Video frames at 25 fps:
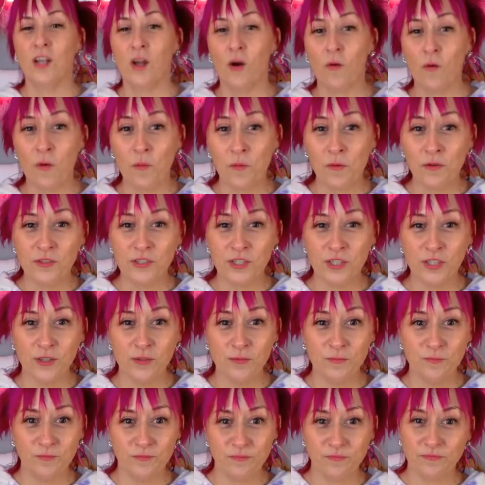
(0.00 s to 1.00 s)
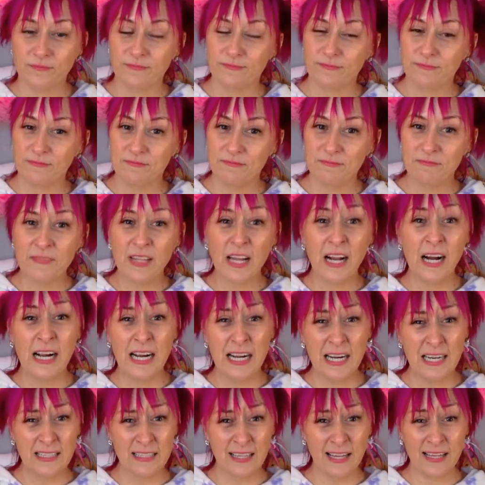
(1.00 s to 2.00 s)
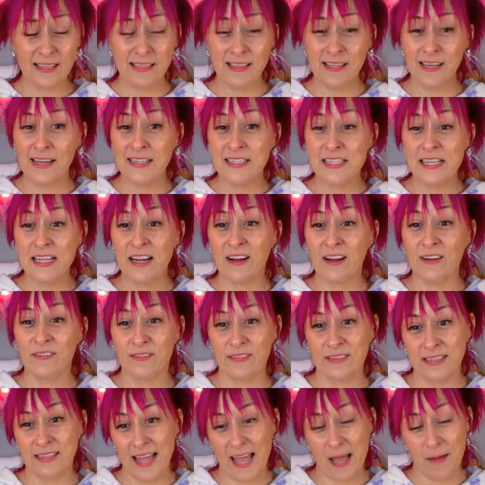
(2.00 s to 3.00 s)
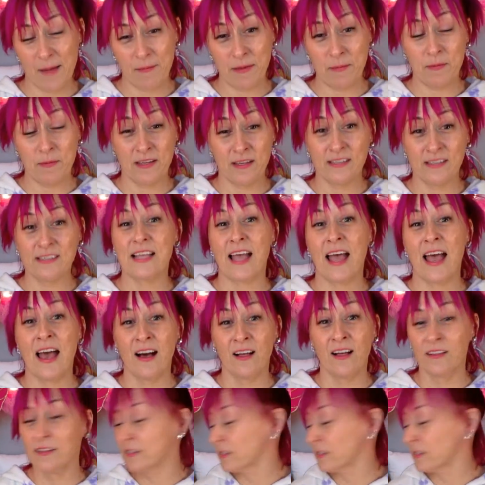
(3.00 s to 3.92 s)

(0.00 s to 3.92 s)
know what we'll do? I like the idea of Lammy because L